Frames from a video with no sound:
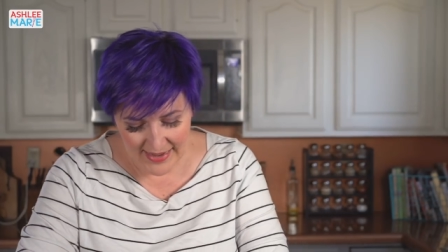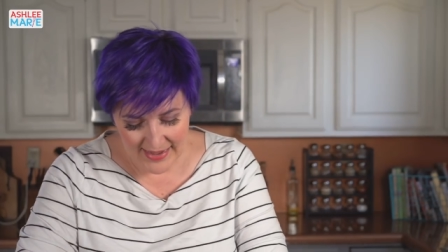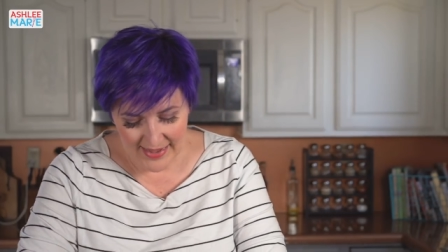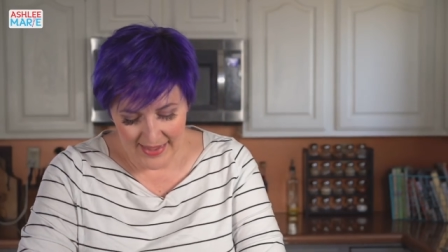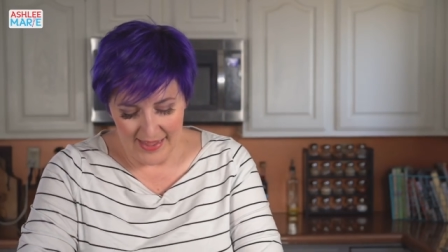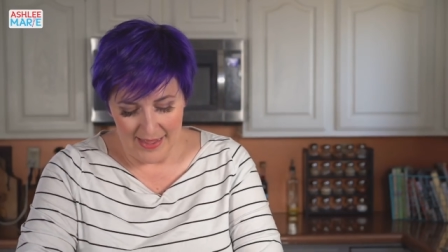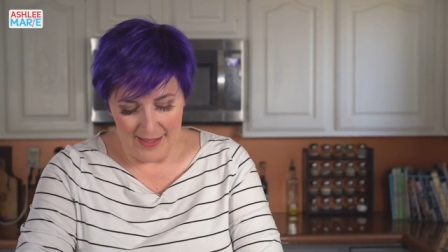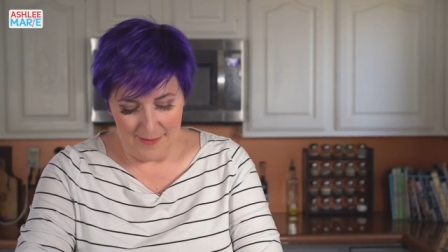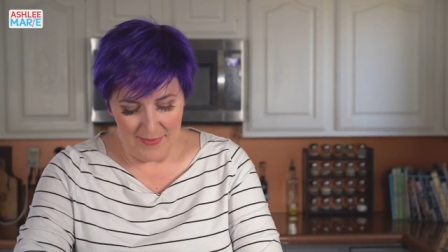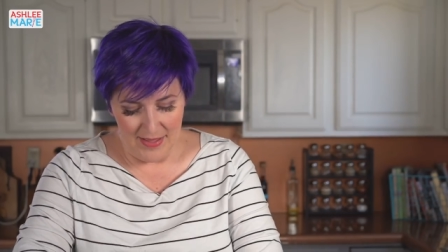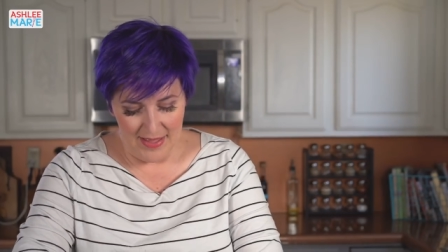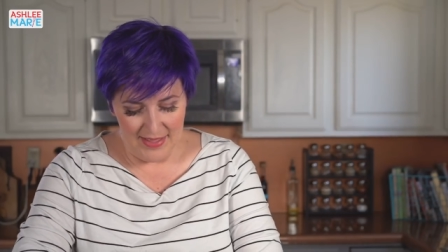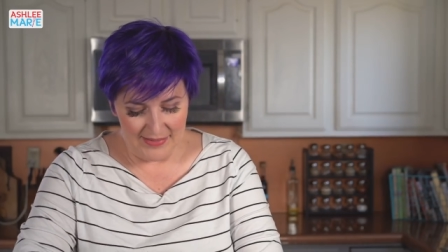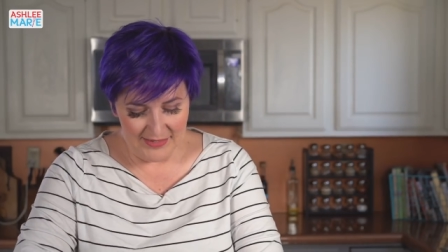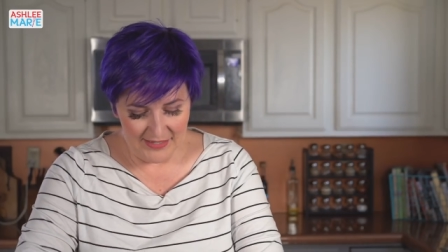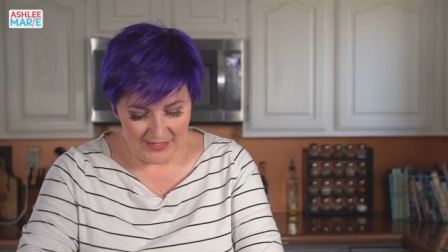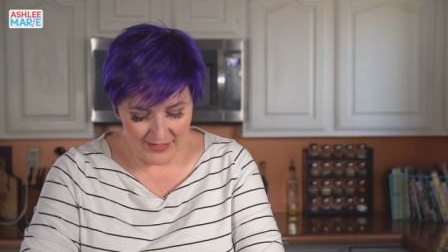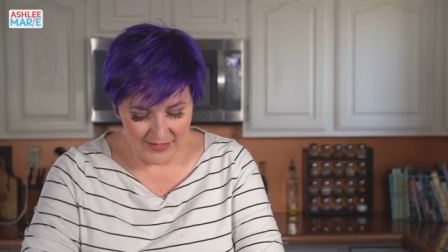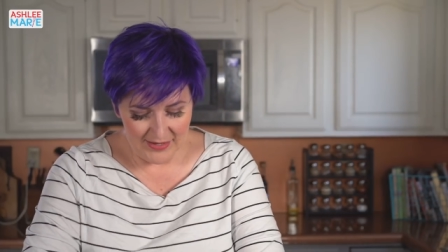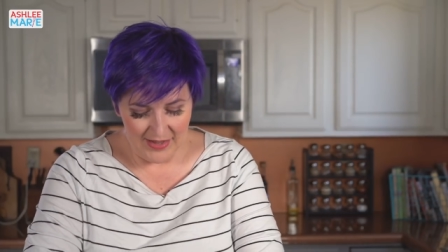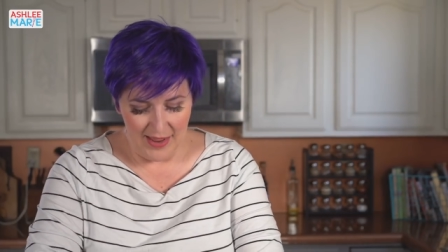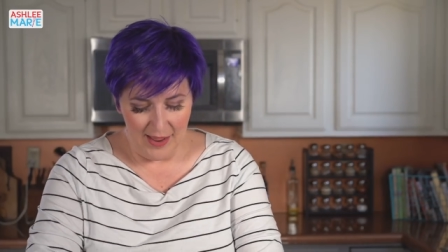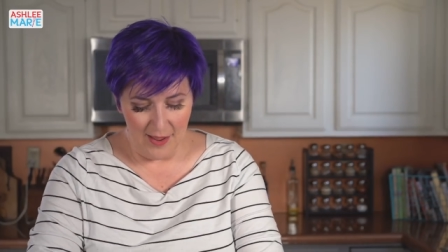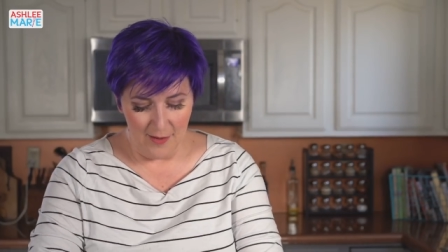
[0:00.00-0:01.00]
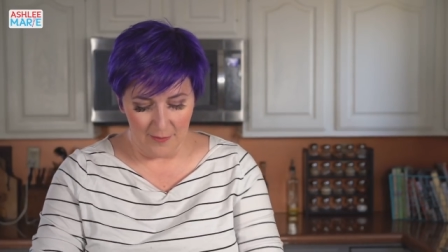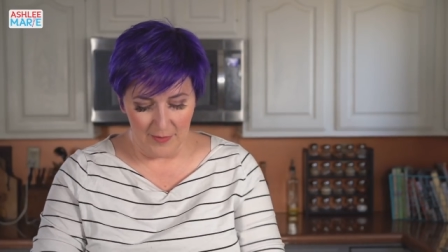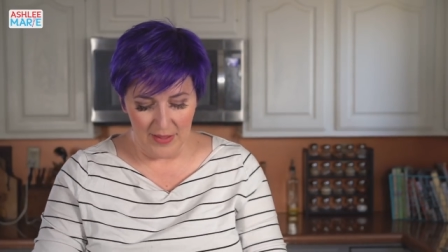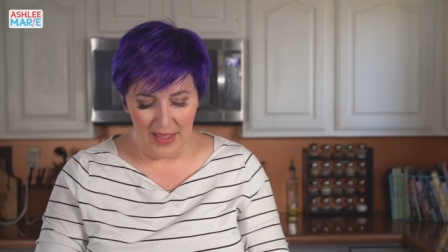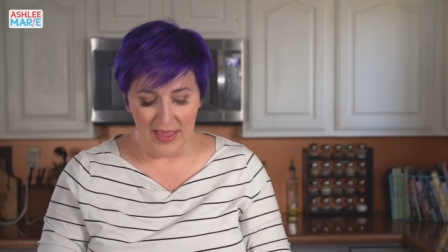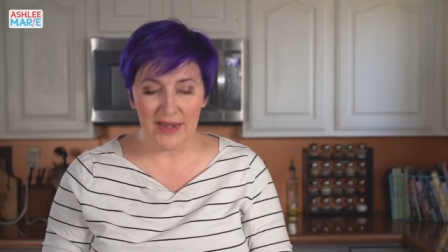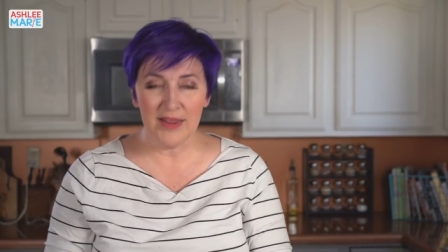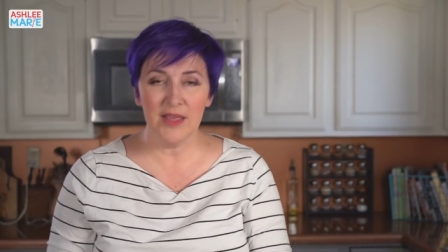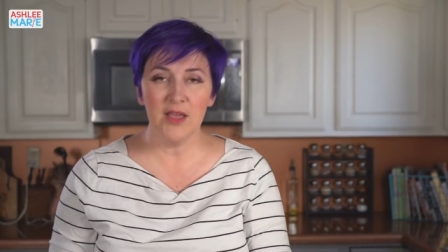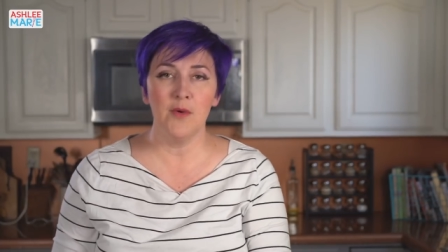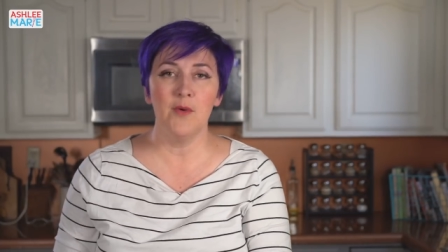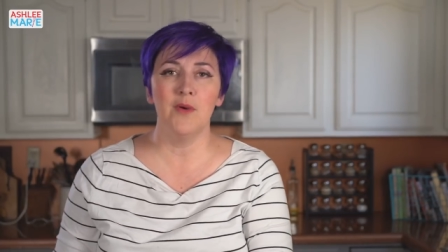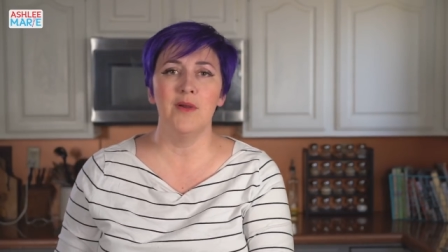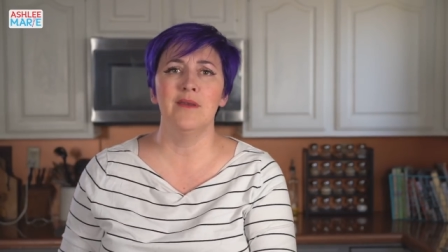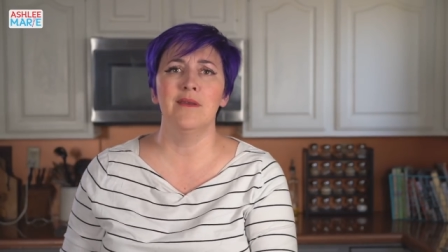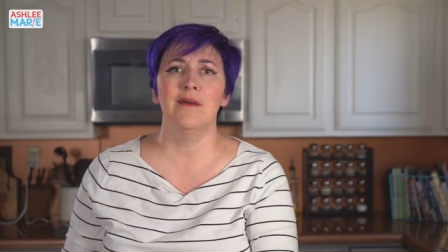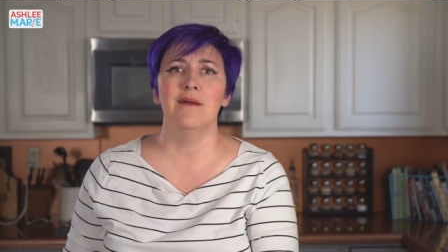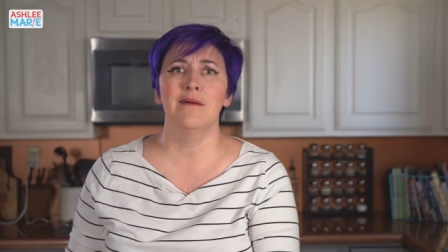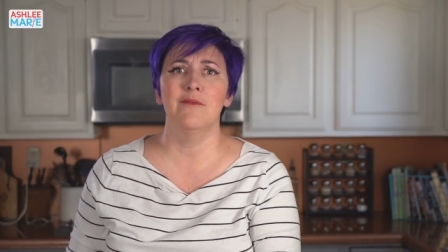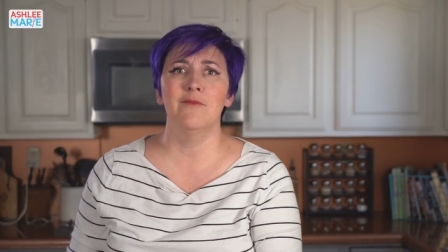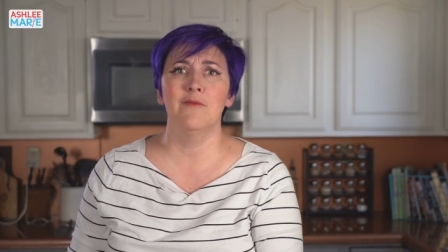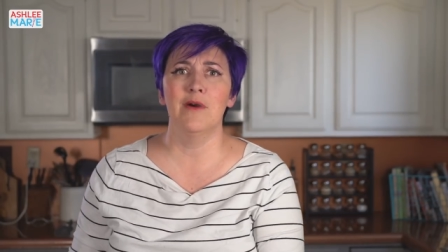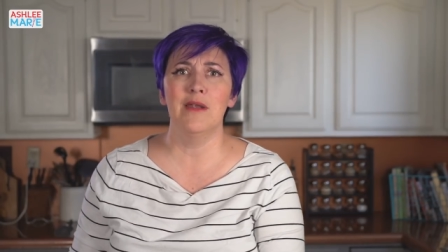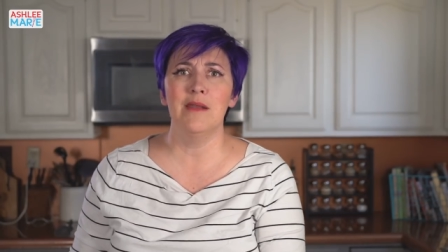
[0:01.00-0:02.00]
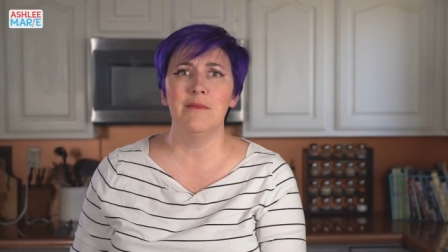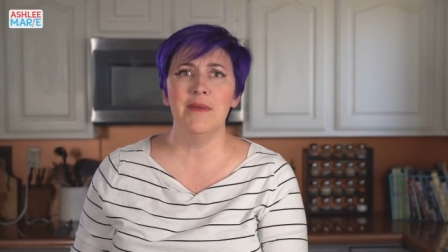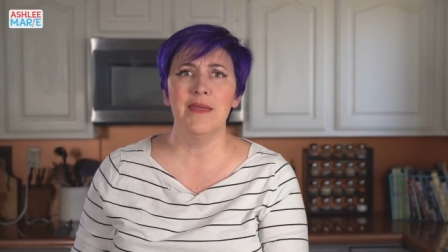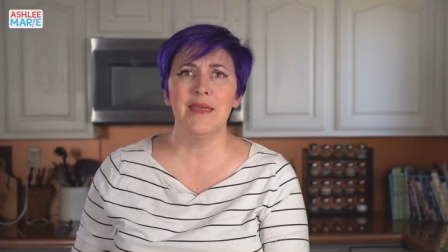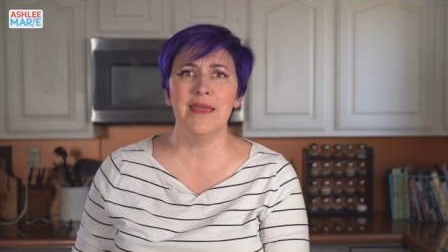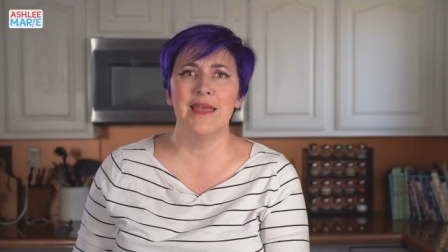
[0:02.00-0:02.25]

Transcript: And so now I'm kind of going, what am I